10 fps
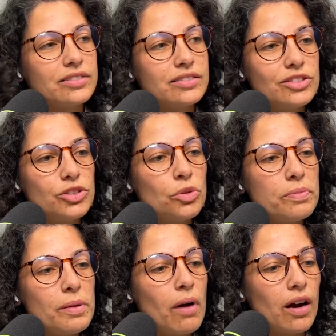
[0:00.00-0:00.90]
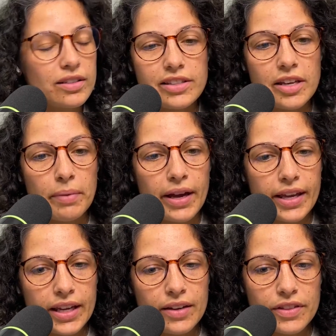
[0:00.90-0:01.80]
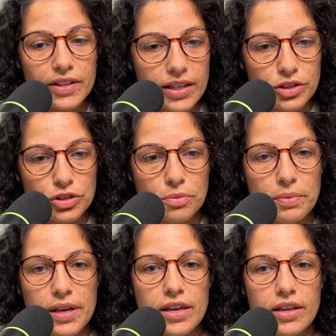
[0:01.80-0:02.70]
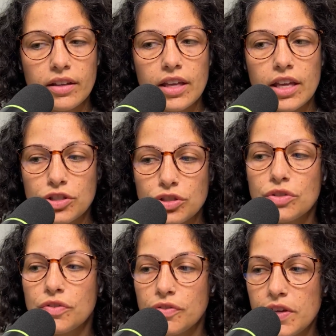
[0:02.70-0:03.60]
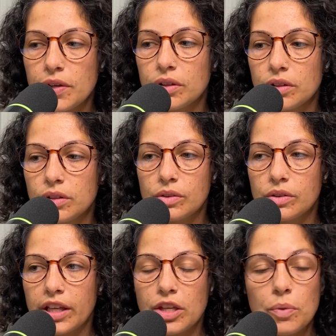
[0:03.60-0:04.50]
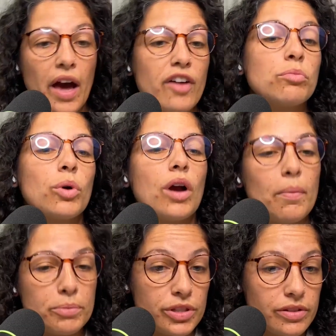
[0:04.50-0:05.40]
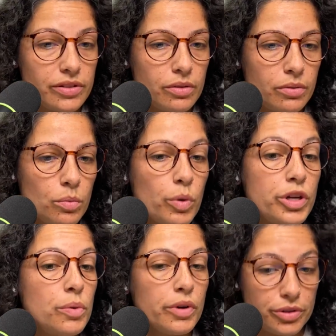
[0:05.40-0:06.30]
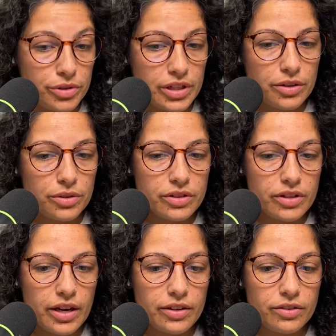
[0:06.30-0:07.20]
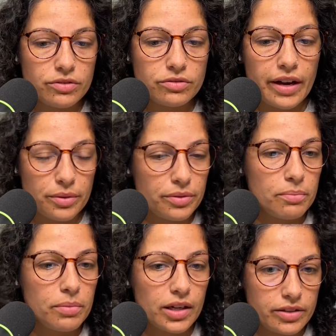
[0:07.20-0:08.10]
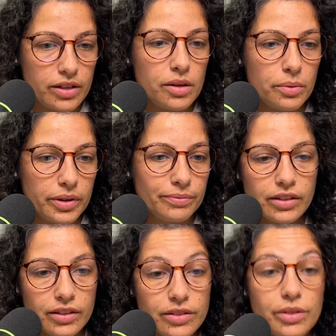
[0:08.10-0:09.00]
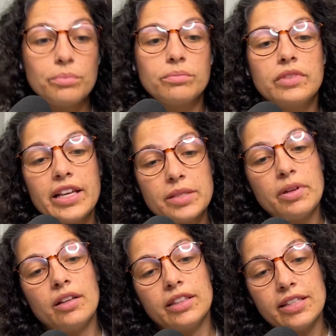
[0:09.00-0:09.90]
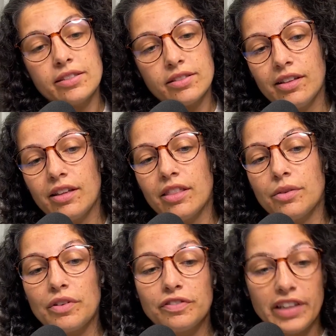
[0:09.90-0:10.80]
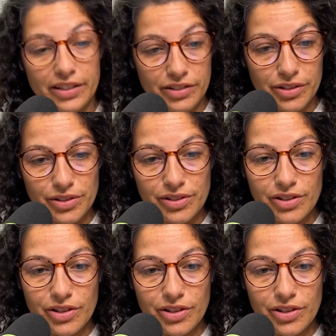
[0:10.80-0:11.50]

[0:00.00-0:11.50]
don't be boxed in by any of this. It should feel like you have more options when you understand your design rather than boxing you in. So, last but not least, the reflectors.